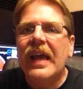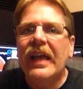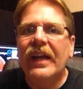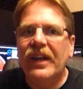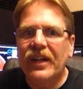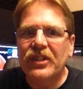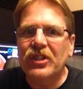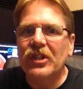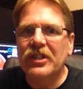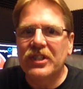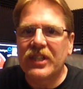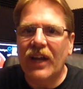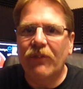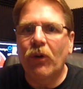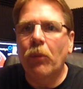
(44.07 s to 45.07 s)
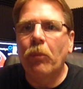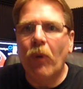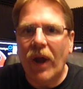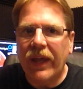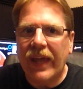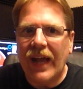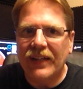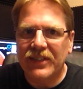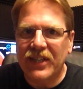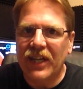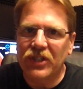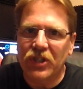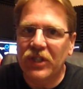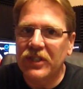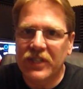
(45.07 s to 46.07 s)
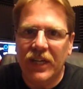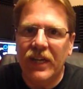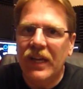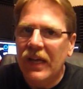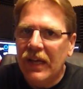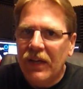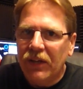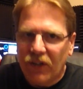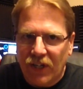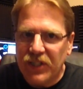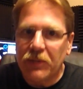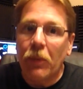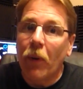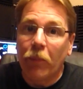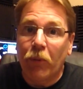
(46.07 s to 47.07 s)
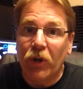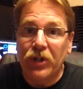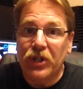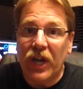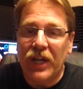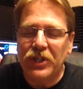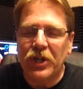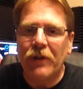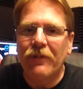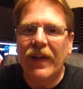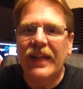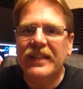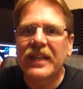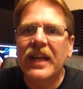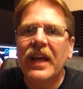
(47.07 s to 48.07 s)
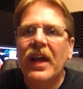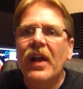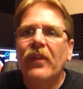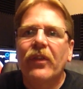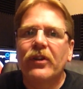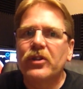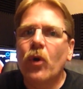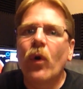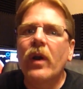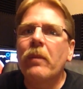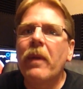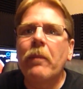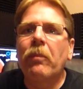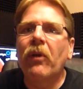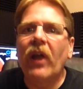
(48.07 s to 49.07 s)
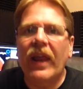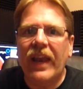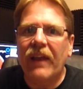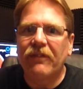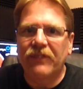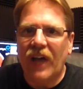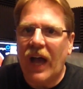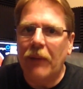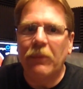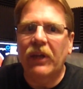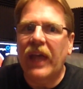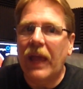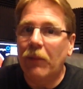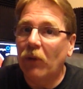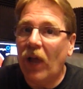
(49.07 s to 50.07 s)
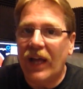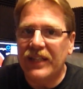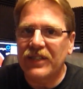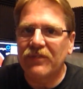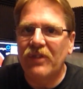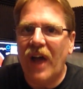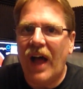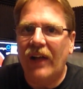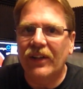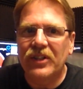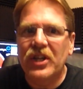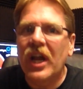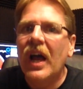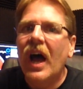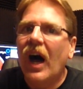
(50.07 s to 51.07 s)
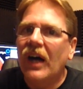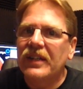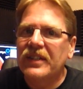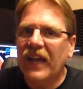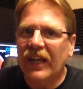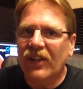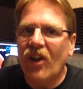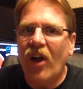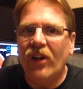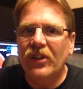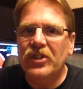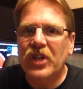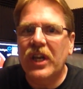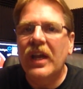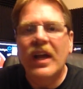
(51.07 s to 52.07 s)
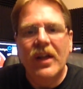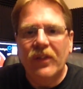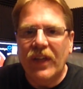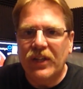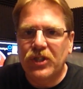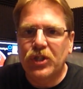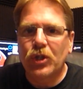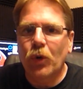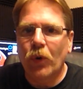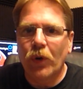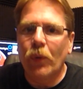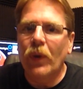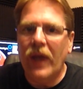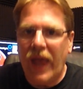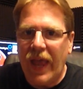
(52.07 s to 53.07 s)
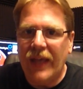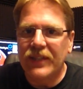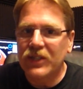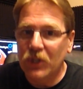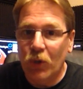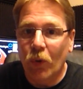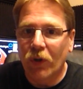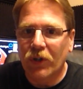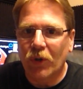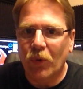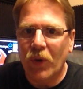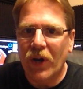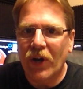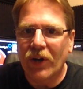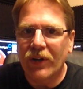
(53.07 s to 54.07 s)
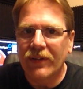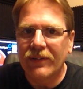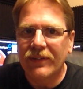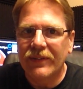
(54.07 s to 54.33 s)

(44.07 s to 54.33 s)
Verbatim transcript: In addition to several breakout sessions and customer appreciation events, there's going to be plenty of time to gain lots of knowledge on technology that's sure to enhance your career.